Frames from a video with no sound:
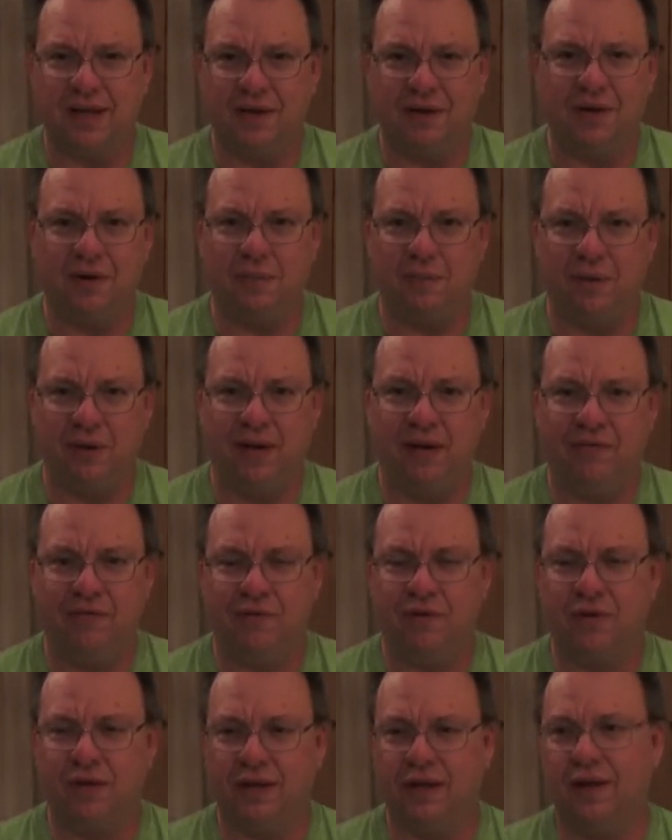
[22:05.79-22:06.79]
You're going to pay
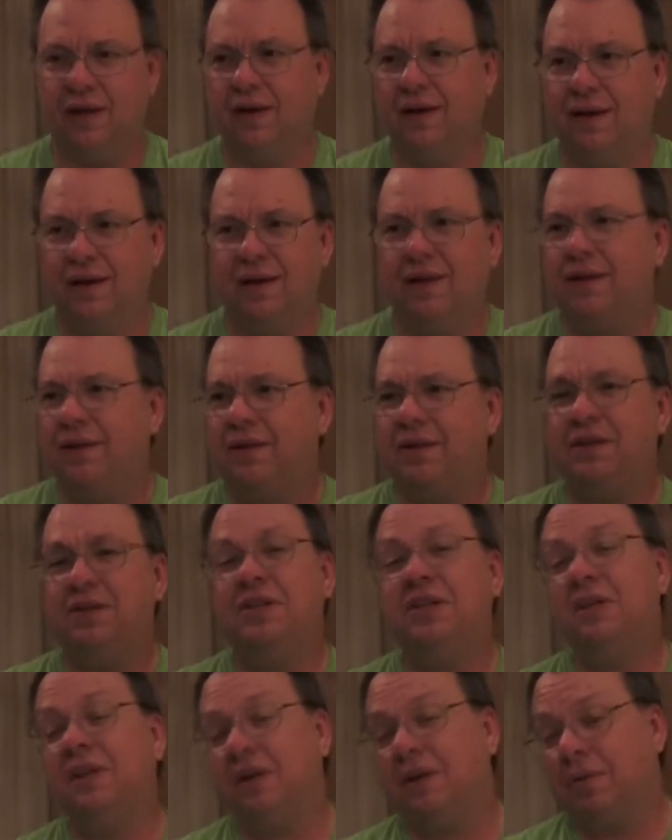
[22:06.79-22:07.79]
for it later. The
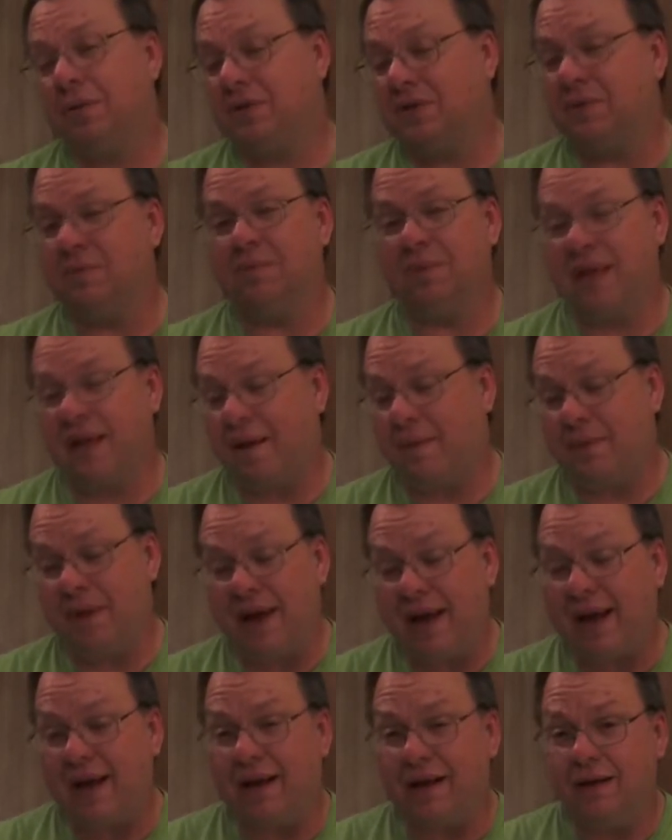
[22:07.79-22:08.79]
chili wasn't that
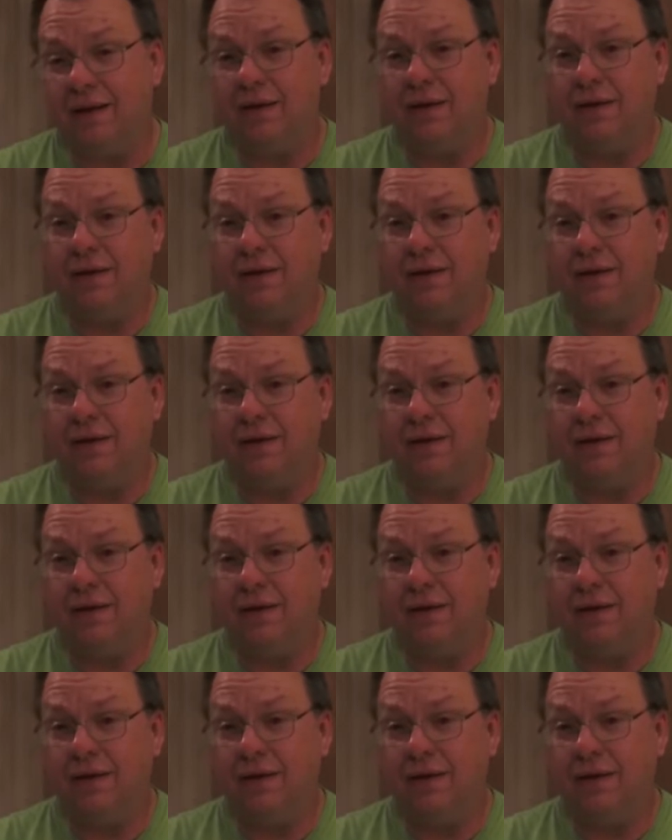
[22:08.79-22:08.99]
bad.